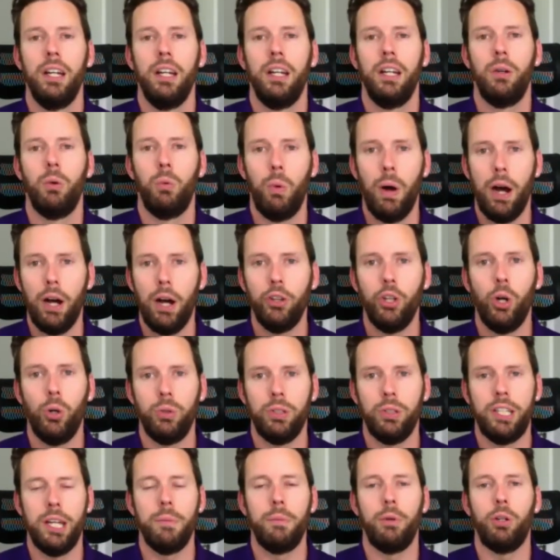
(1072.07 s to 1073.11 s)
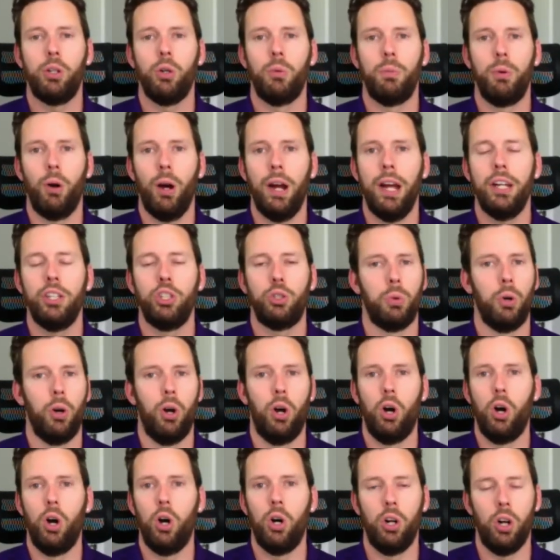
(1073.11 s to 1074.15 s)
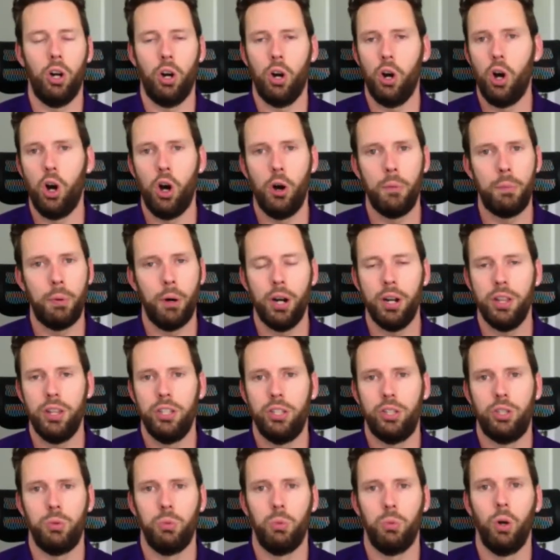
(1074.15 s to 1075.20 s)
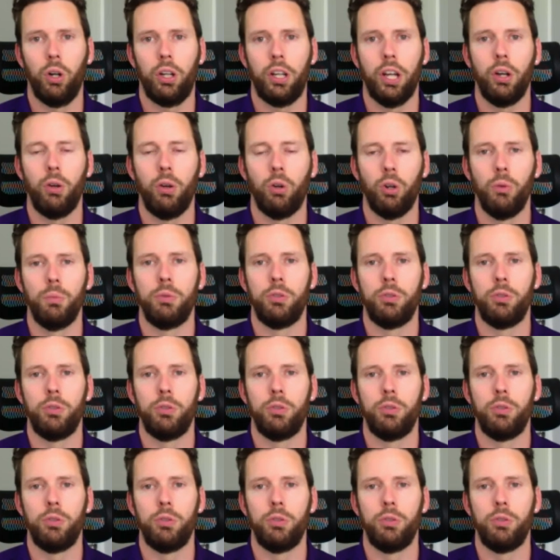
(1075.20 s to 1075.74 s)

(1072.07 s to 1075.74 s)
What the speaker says: well-known chemical brands are all part of this working group.